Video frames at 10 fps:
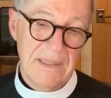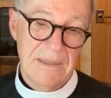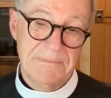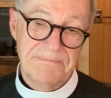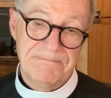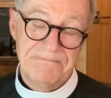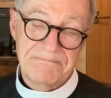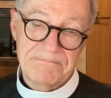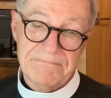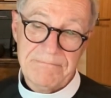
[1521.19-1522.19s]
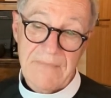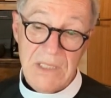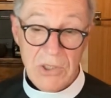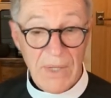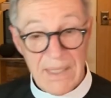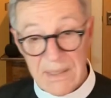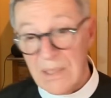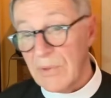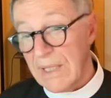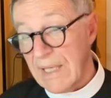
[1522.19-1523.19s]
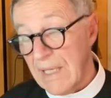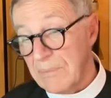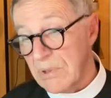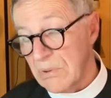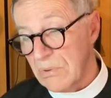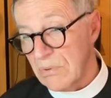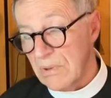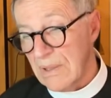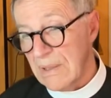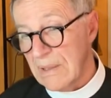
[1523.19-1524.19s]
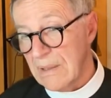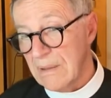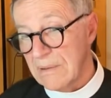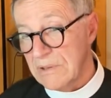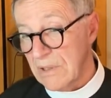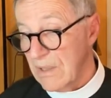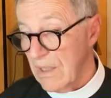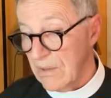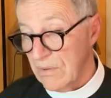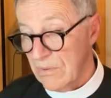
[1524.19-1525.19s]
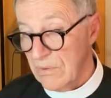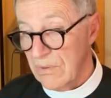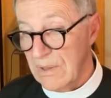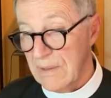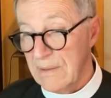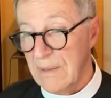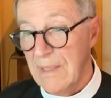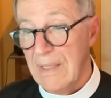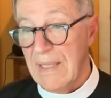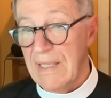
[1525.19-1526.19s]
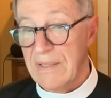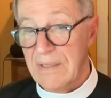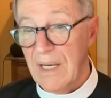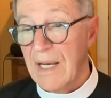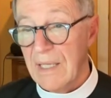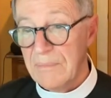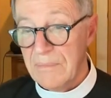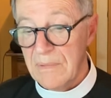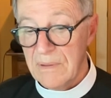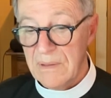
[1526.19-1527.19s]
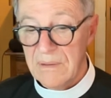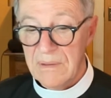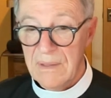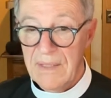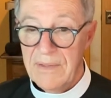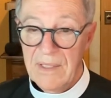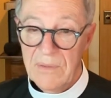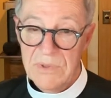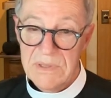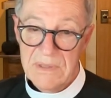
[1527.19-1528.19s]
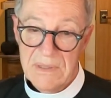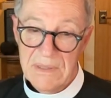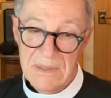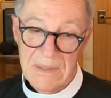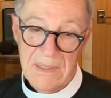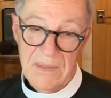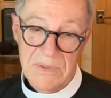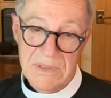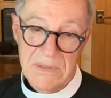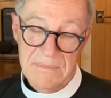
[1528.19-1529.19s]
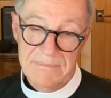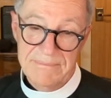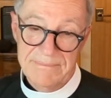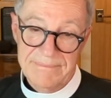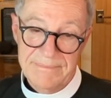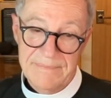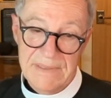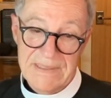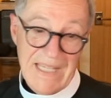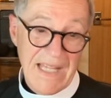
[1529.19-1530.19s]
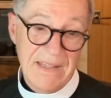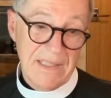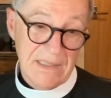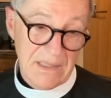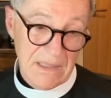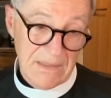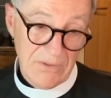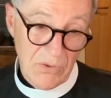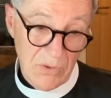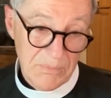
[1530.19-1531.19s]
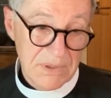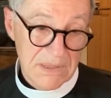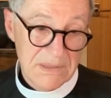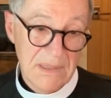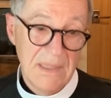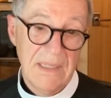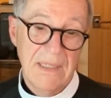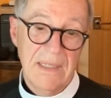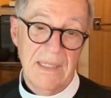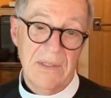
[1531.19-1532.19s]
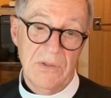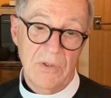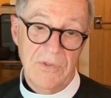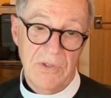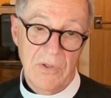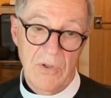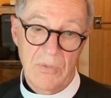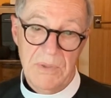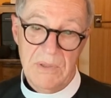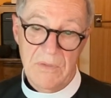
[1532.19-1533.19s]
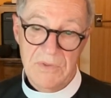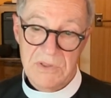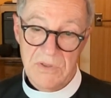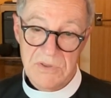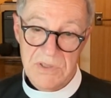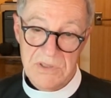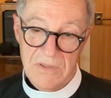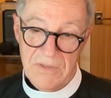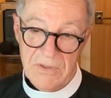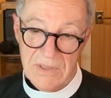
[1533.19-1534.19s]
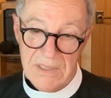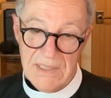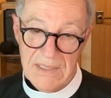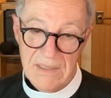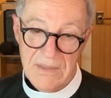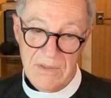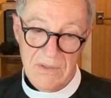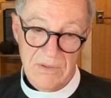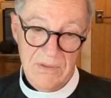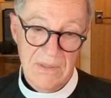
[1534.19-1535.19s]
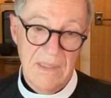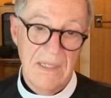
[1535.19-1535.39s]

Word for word: Um, so I, anyway, I came to uh, Chicago, and at the time, uh, I thought it was uh, that it was a, a, sad thing to leave home because I don't know if you know, but Nova Scotians are very keen on their